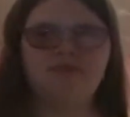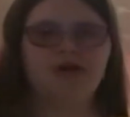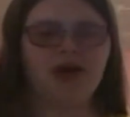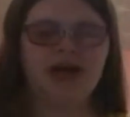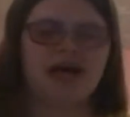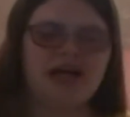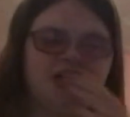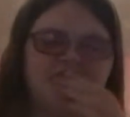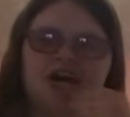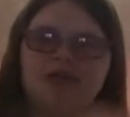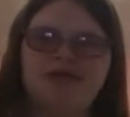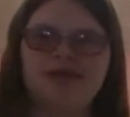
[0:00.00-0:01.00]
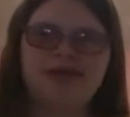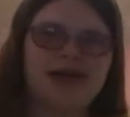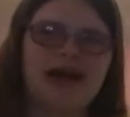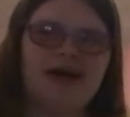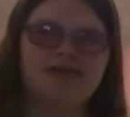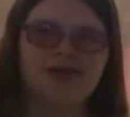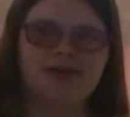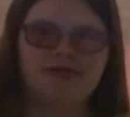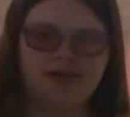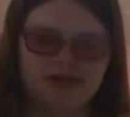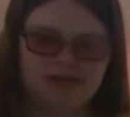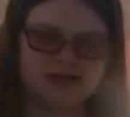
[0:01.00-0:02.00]
you get the idea. The calendar
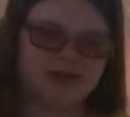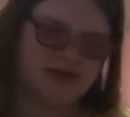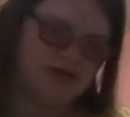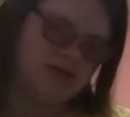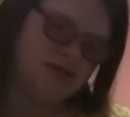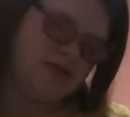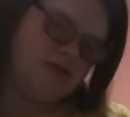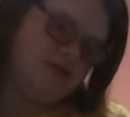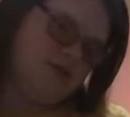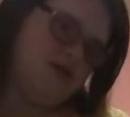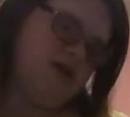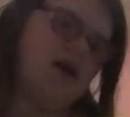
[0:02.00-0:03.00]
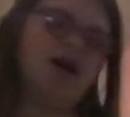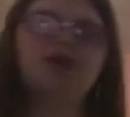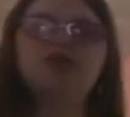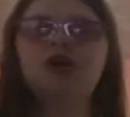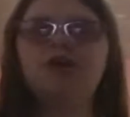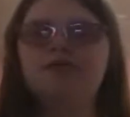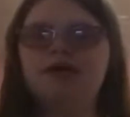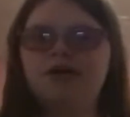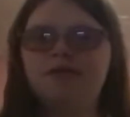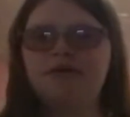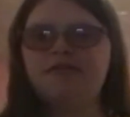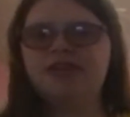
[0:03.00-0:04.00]
photos.
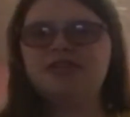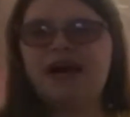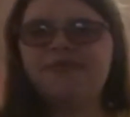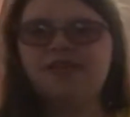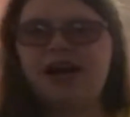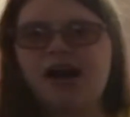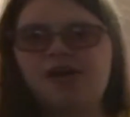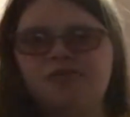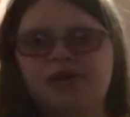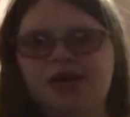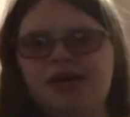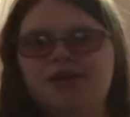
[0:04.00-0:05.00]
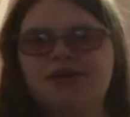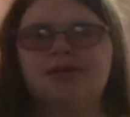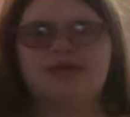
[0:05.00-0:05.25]
October, perfect time for Halloween.